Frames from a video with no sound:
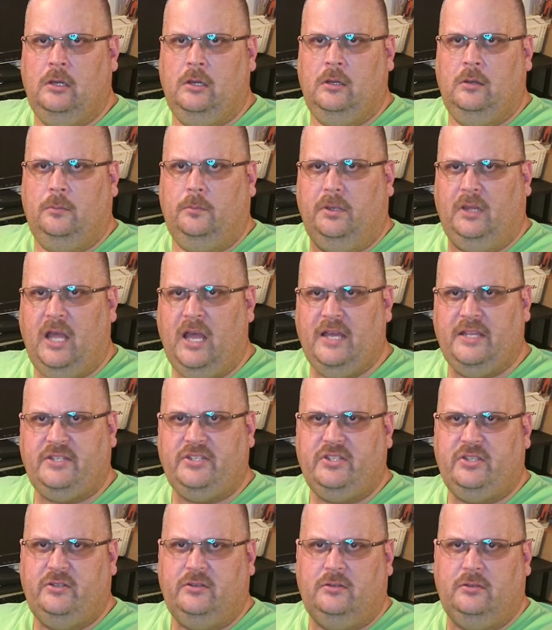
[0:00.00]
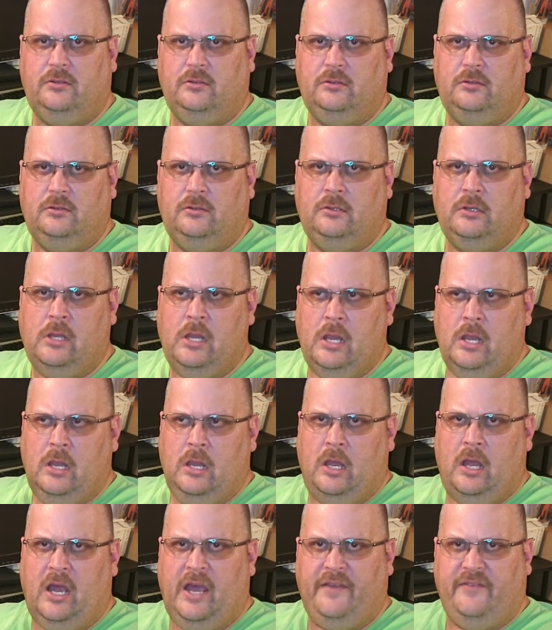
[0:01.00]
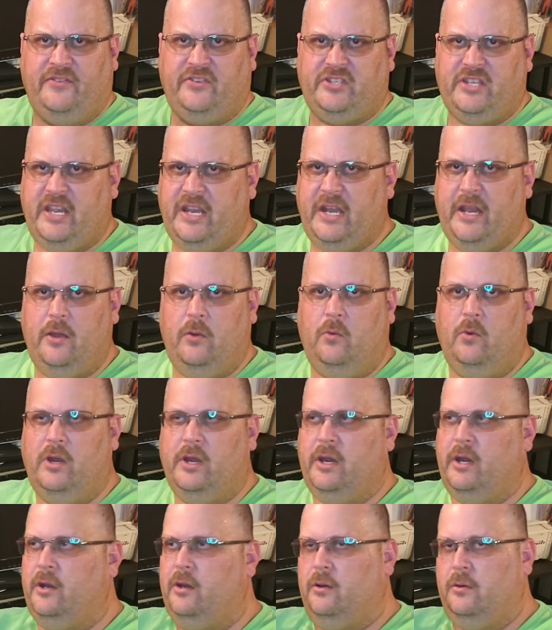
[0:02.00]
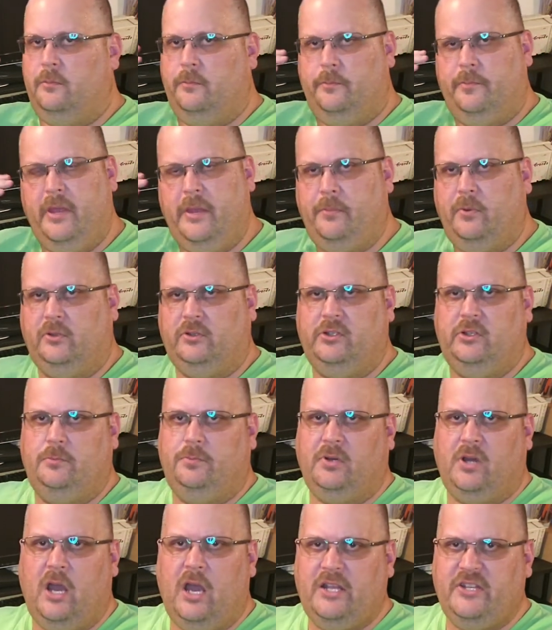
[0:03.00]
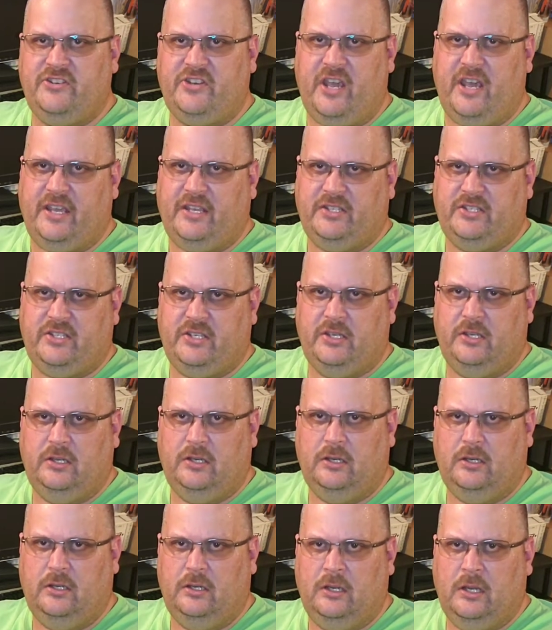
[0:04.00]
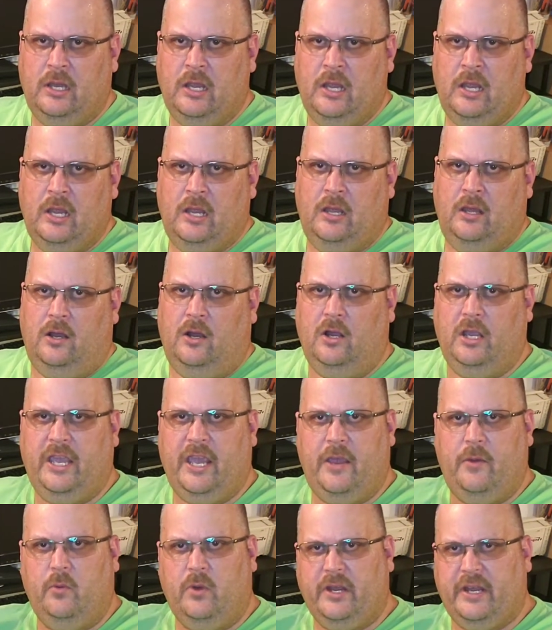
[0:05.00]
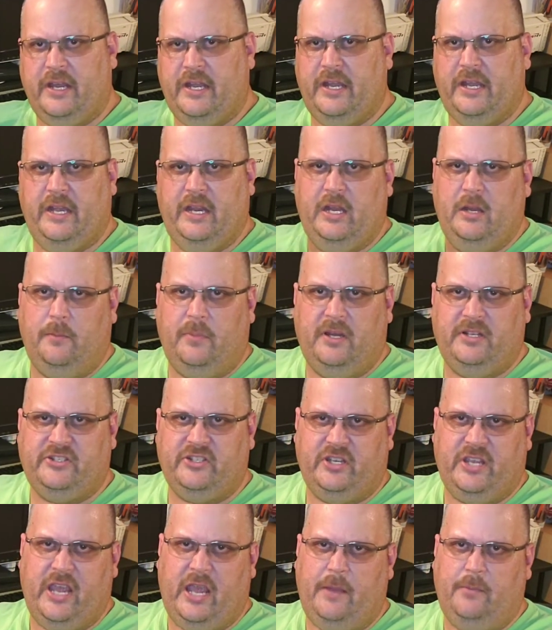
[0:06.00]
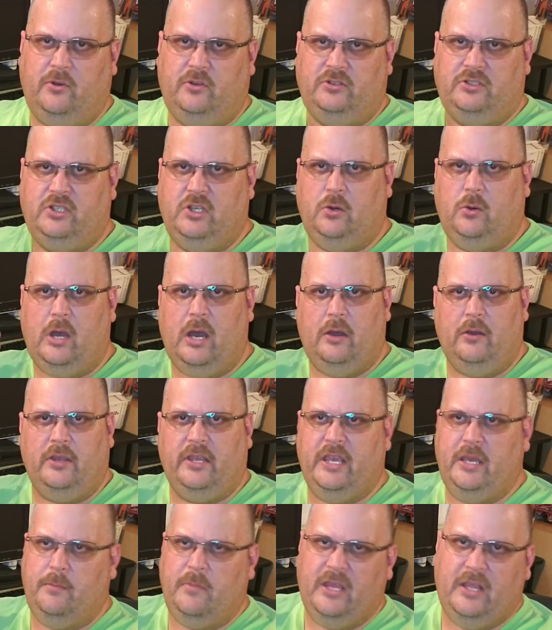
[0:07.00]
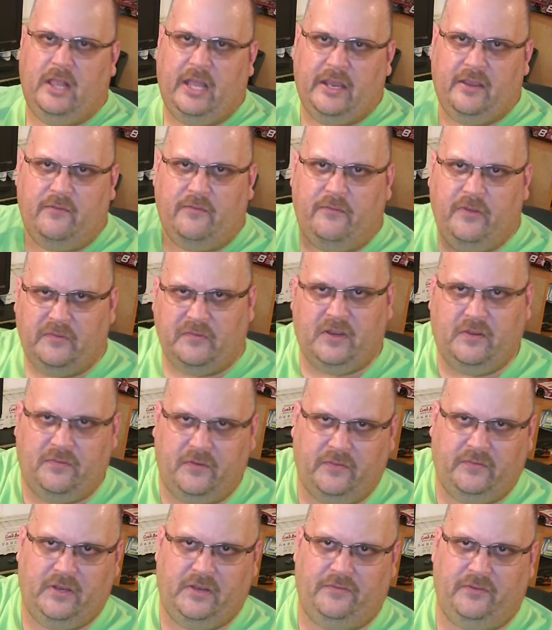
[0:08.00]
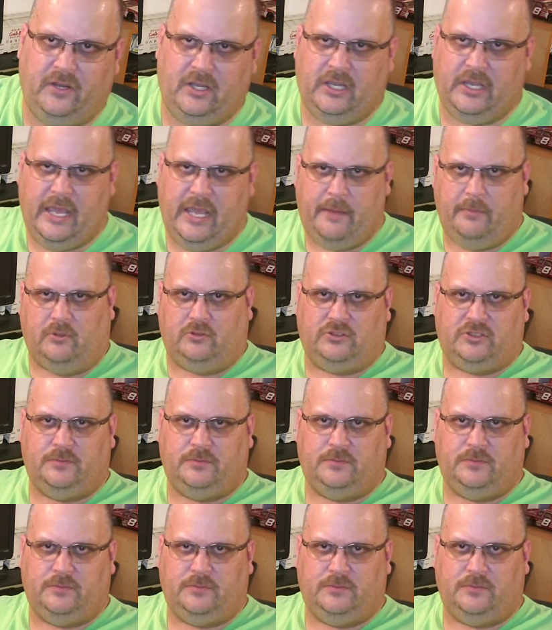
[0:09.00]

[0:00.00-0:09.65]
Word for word: Plus, I've seen it where people do projects, okay, we're going to need a bunch of cables, go out and get me like 50, 50 foot cables.